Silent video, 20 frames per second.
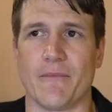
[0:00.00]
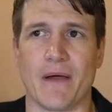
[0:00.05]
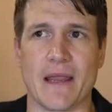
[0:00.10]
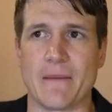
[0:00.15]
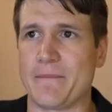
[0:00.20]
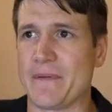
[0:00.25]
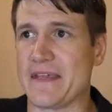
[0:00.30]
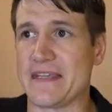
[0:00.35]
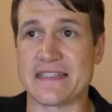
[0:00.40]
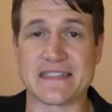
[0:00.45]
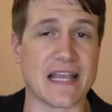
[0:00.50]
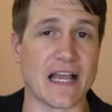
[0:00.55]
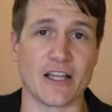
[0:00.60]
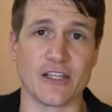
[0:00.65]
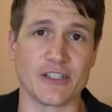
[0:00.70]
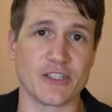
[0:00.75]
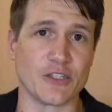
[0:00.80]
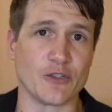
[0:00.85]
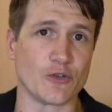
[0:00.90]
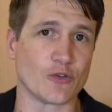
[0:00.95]
might be
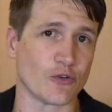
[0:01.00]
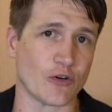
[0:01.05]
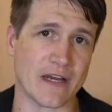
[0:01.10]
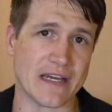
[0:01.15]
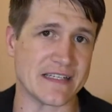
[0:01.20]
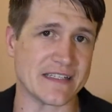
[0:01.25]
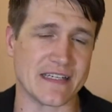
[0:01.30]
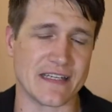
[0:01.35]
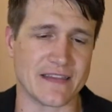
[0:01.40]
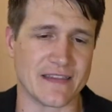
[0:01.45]
telling you crazy